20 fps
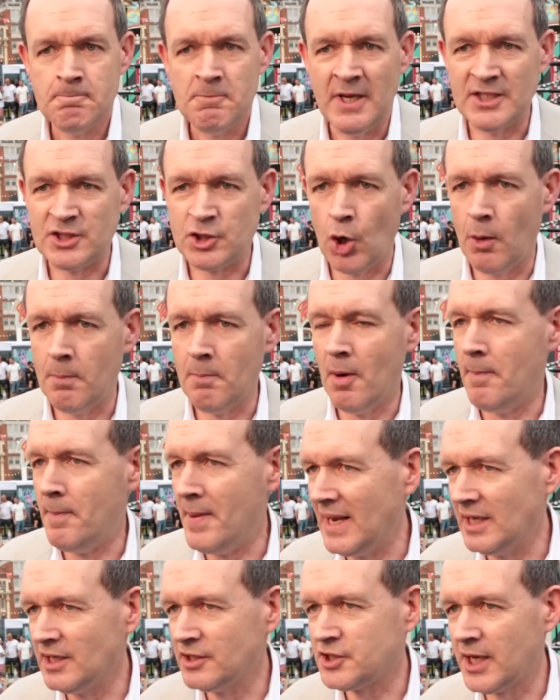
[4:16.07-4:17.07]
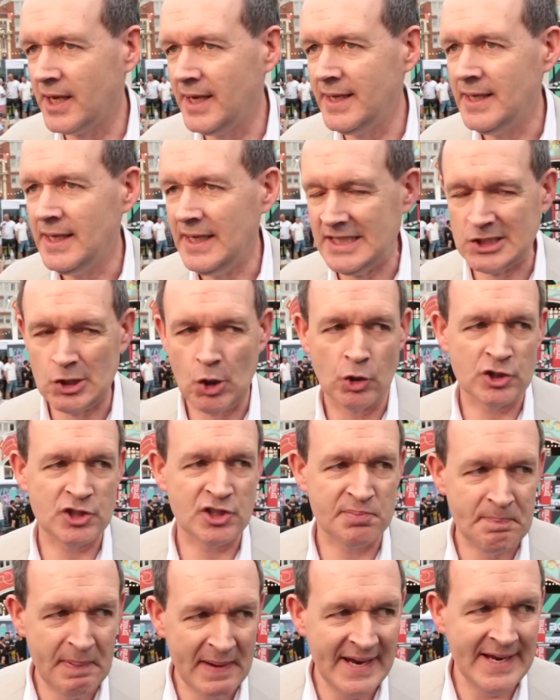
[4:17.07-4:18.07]
He's got mobility, he's got
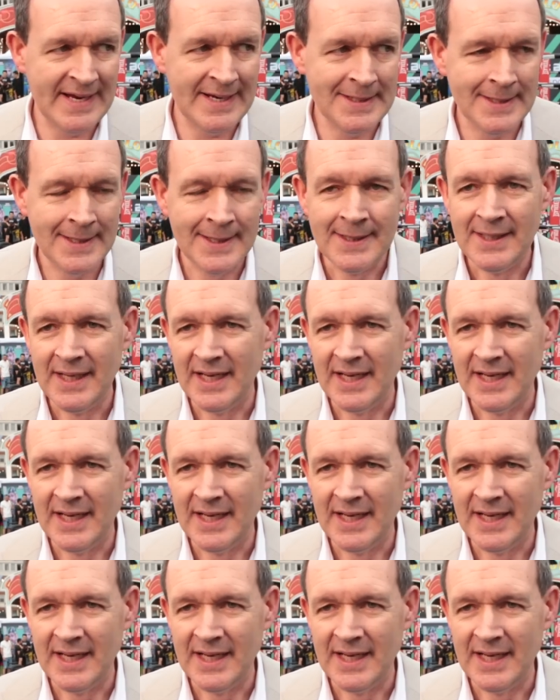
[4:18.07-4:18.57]
speed,